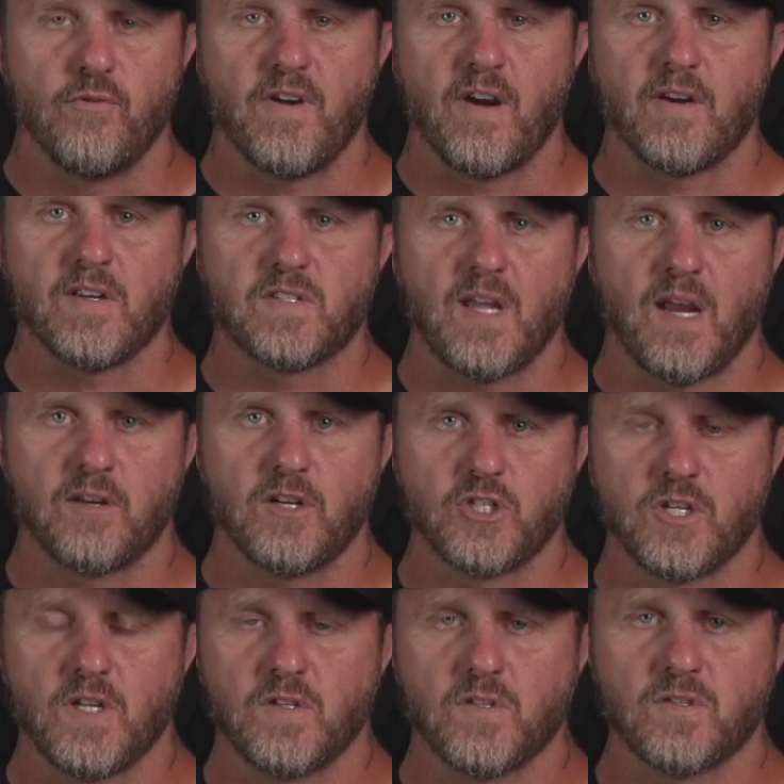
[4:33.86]
various
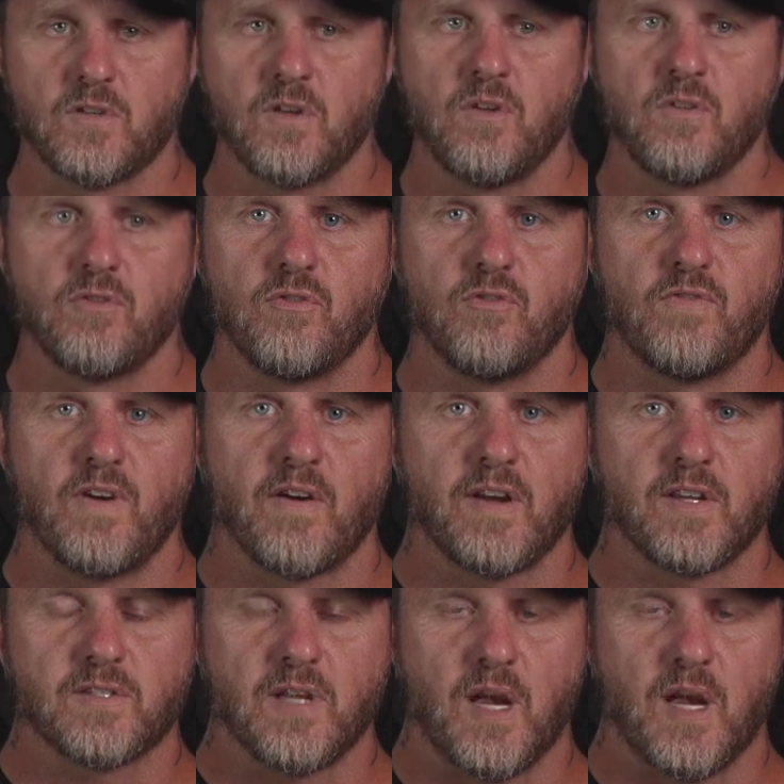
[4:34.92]
technicians, through various